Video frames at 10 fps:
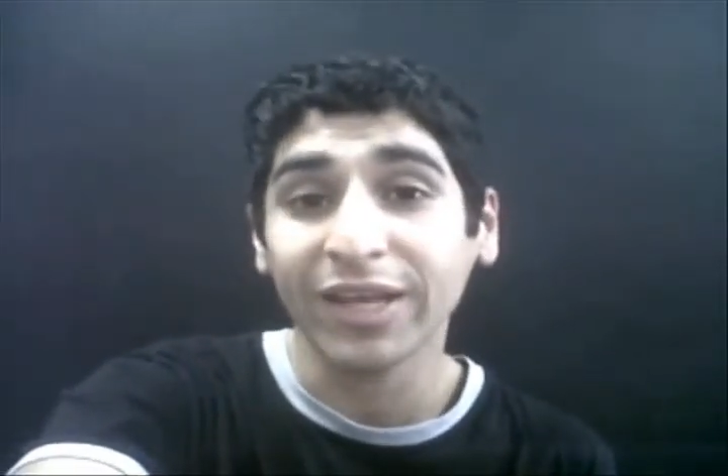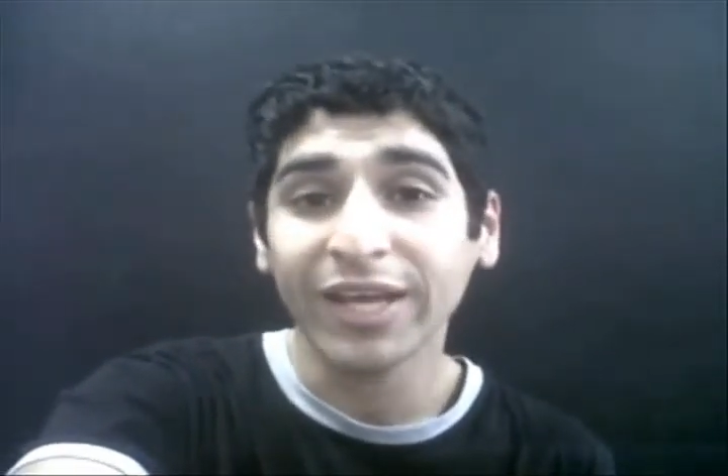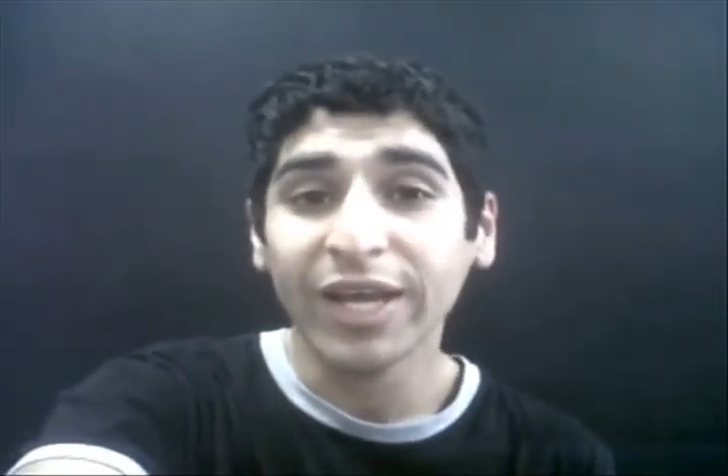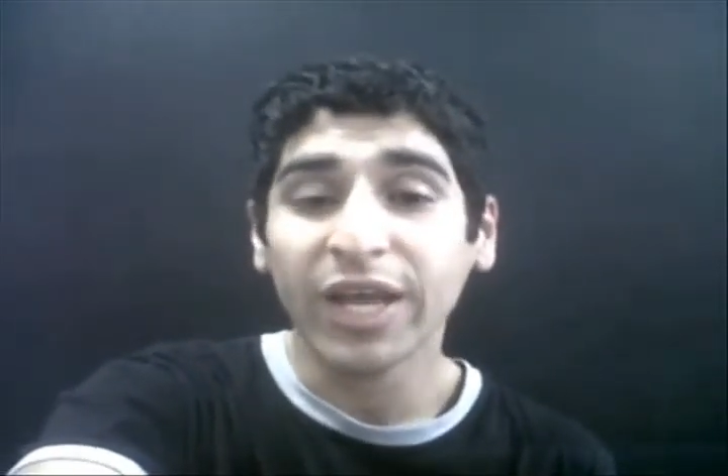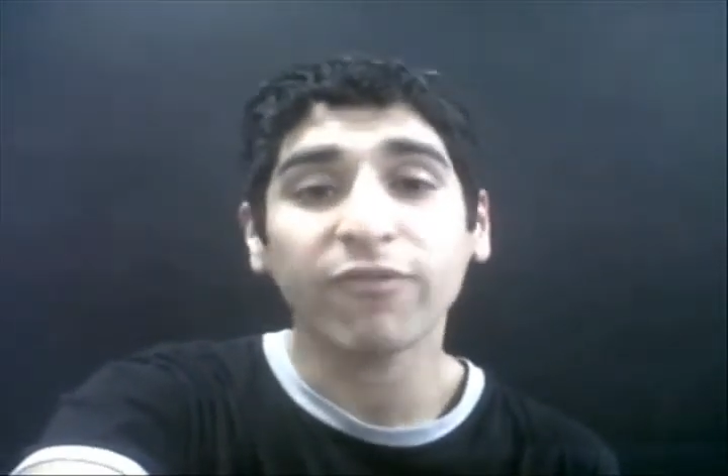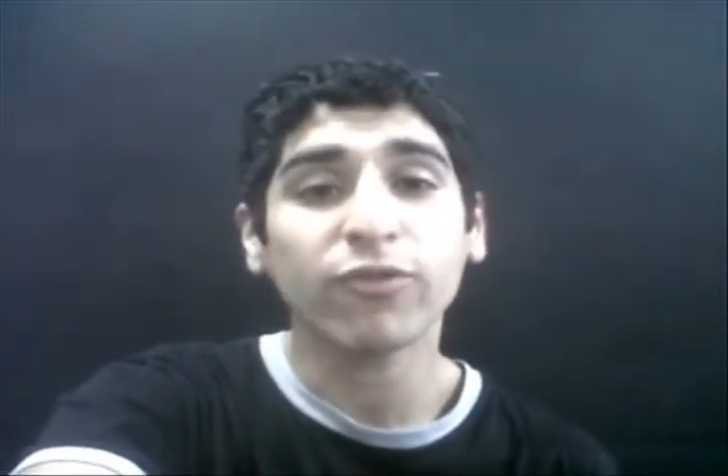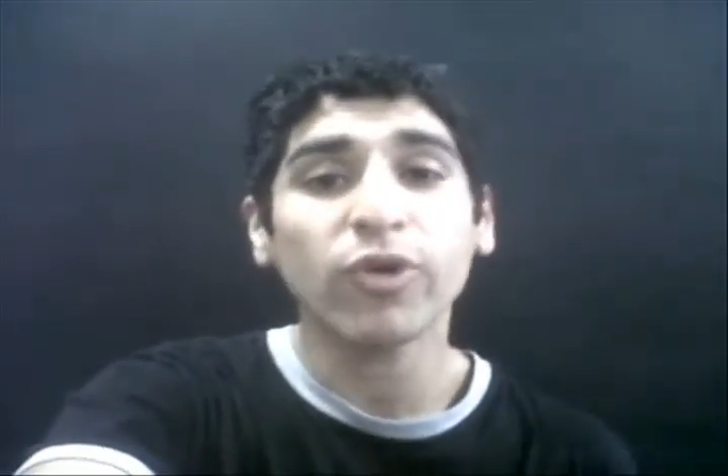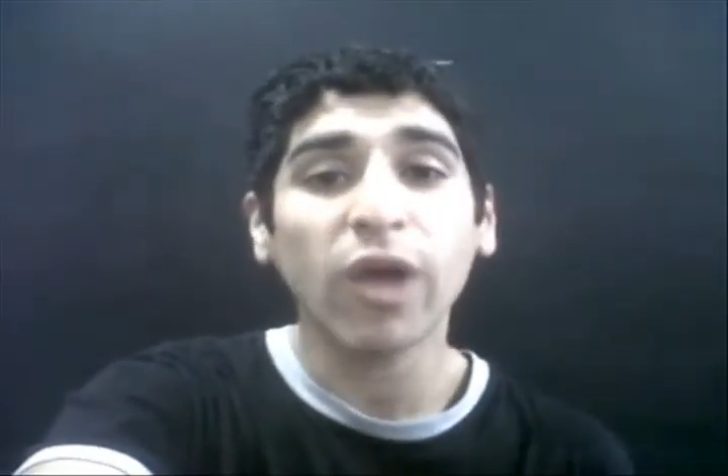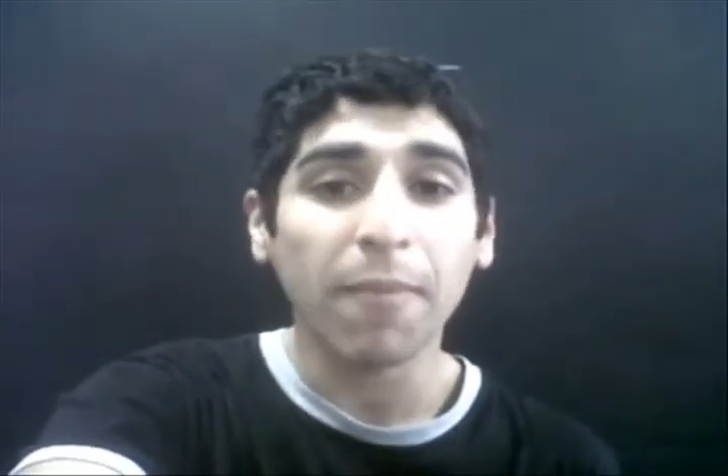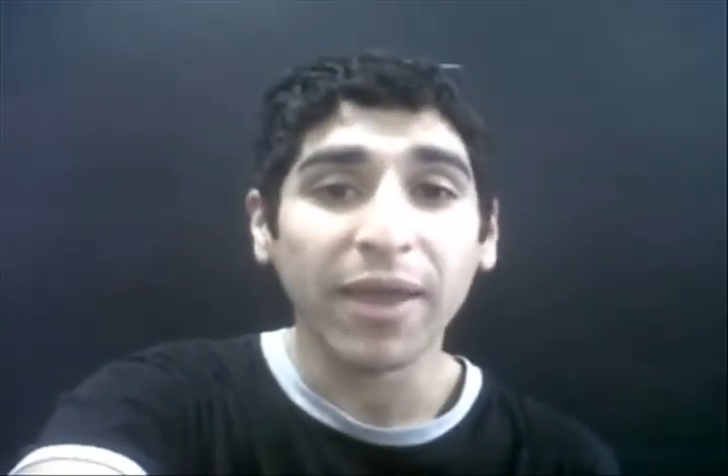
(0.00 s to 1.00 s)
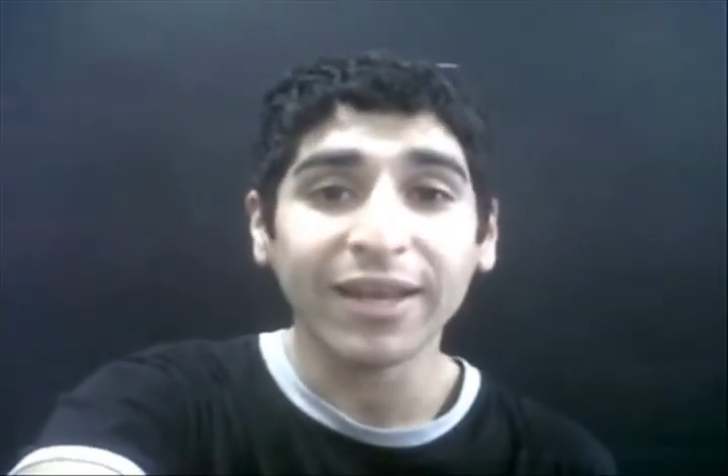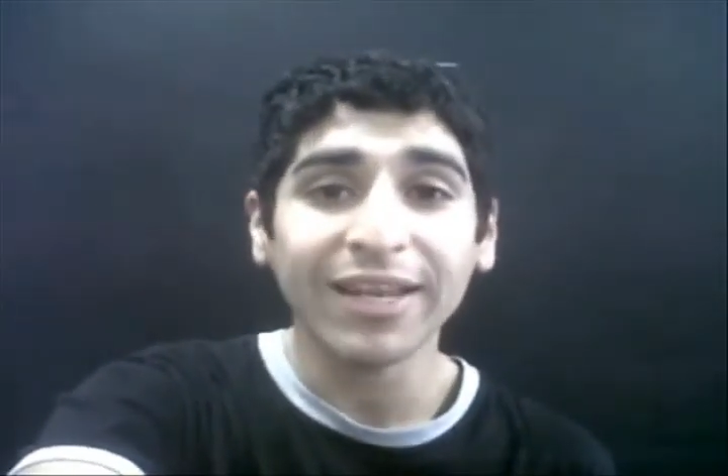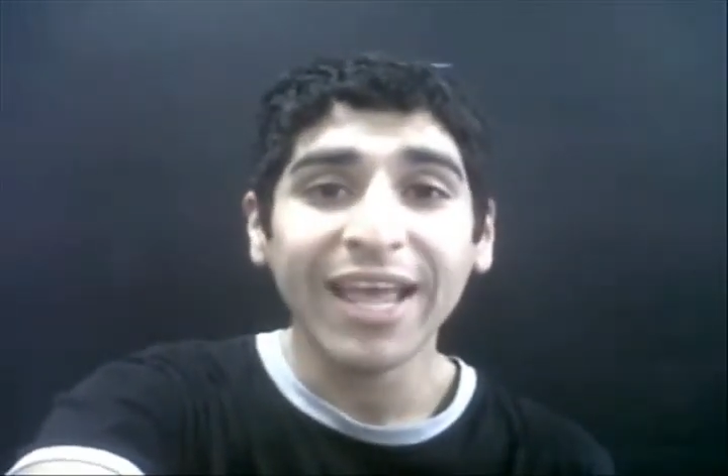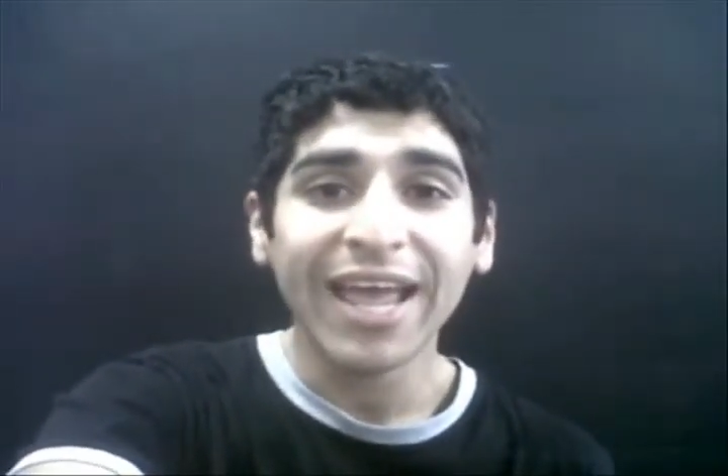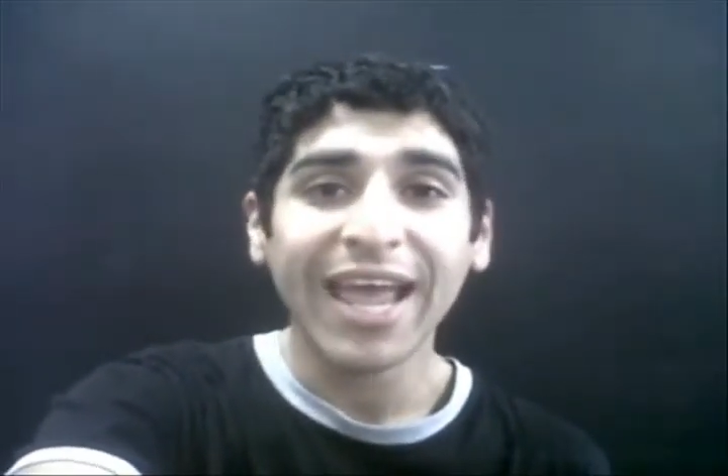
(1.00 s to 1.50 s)
If you come in
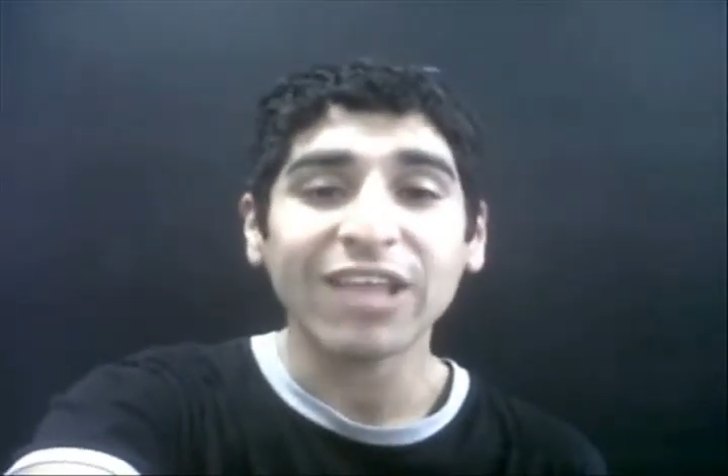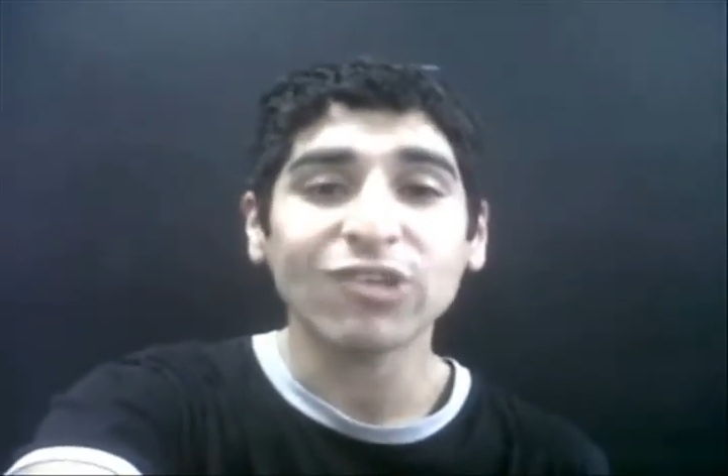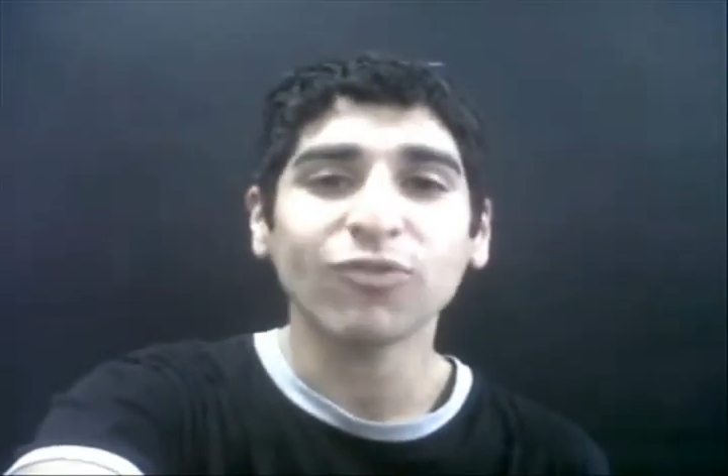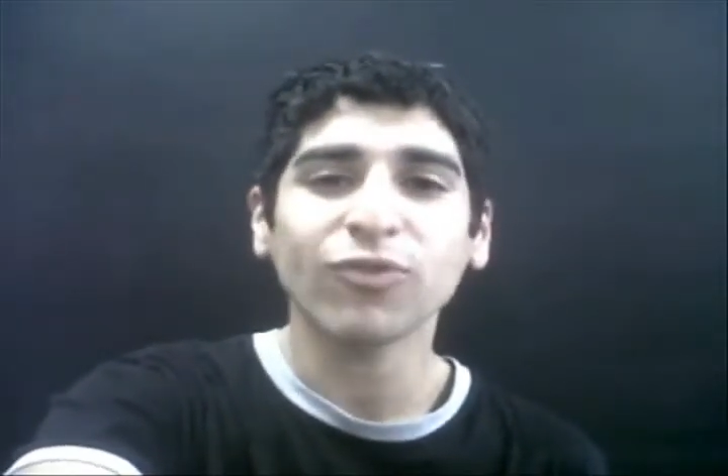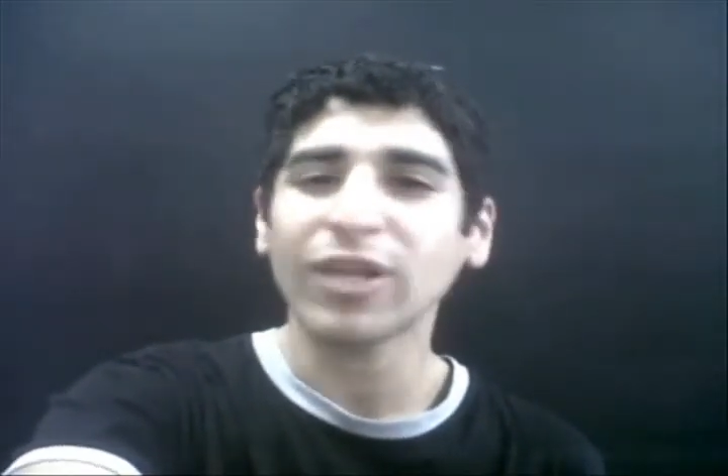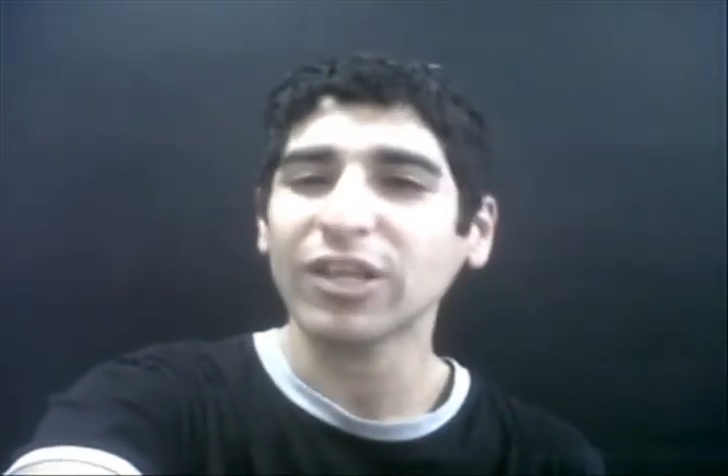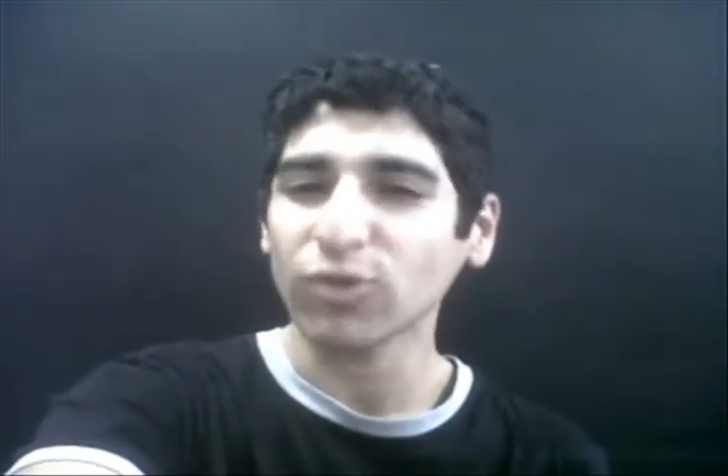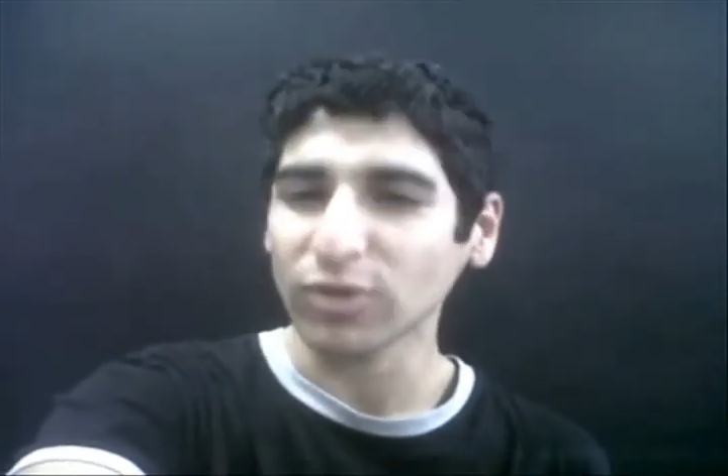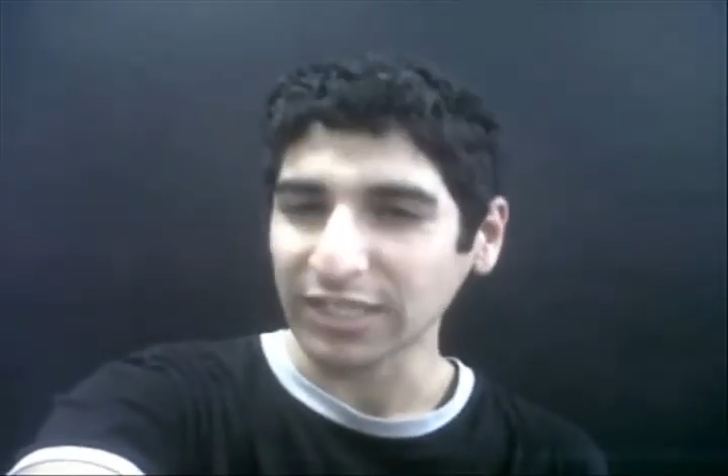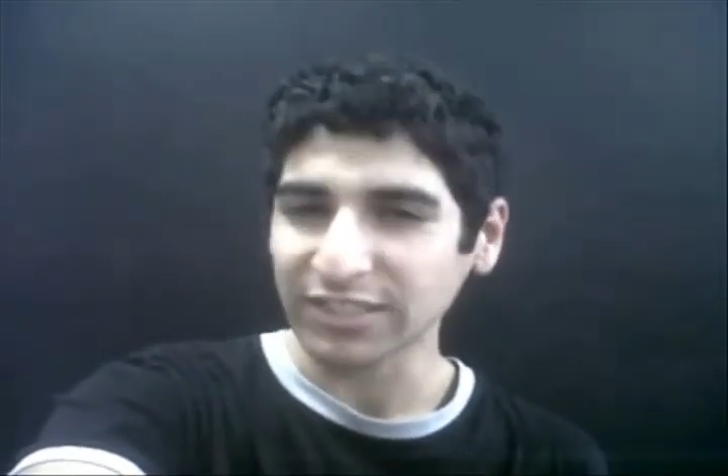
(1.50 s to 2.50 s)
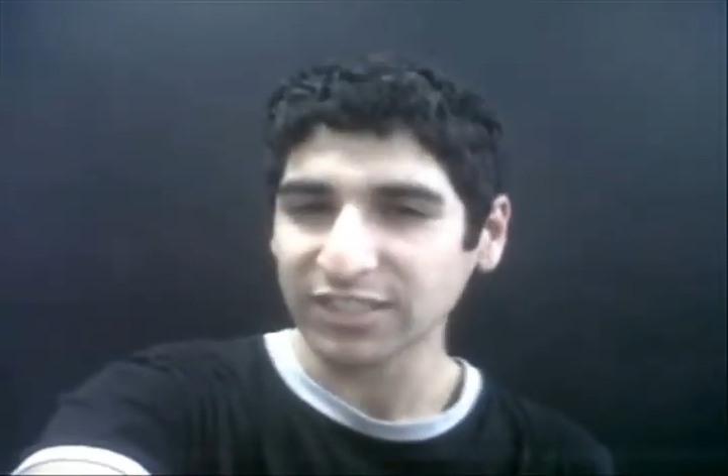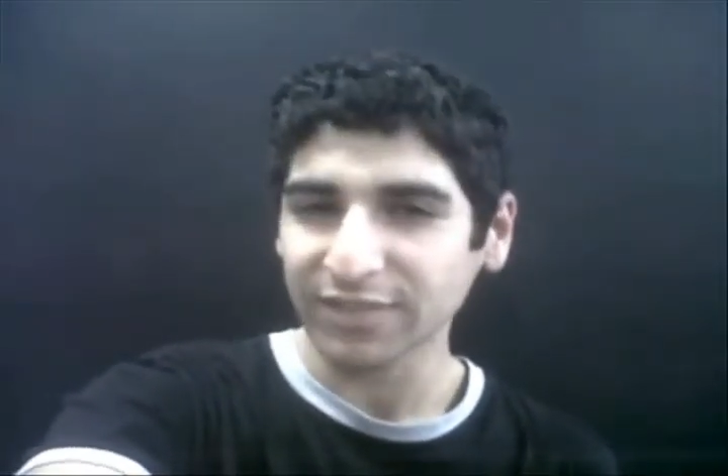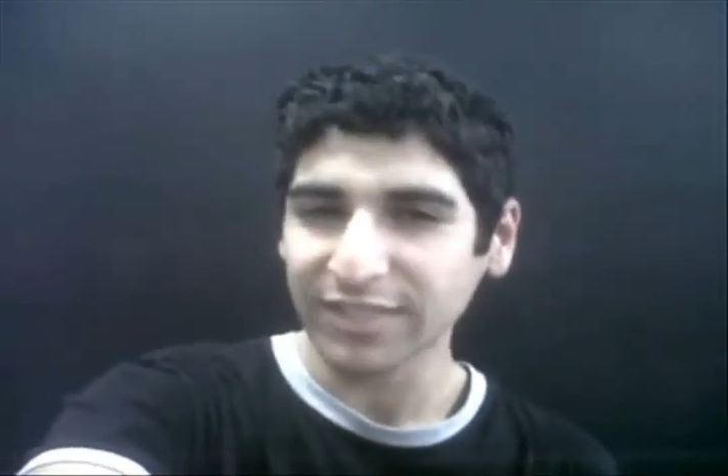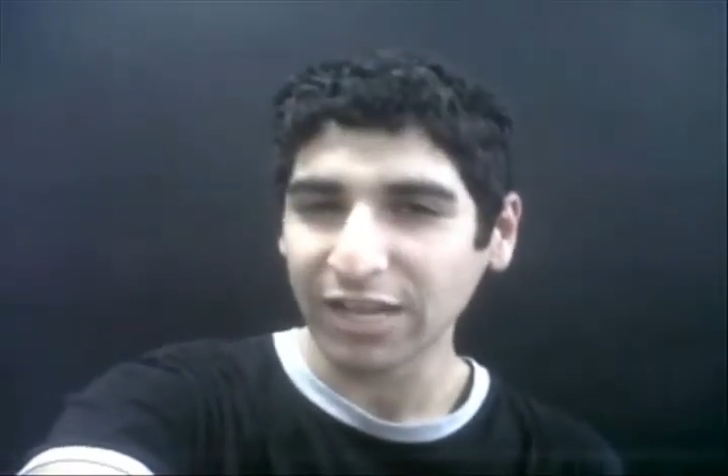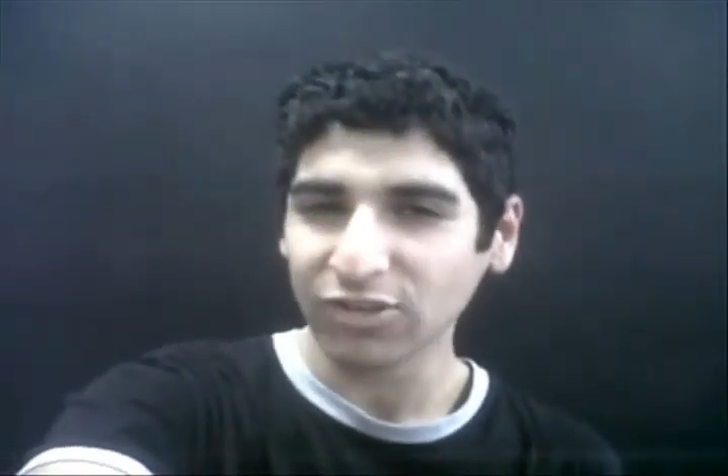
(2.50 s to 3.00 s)
and you feel like you're less of a
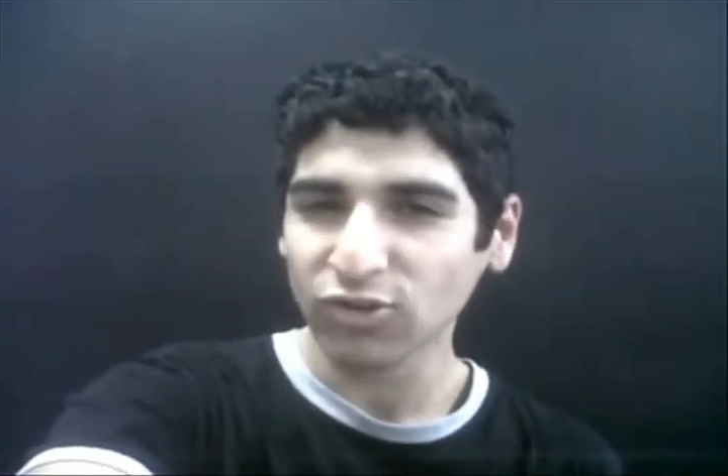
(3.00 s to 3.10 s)
dancer,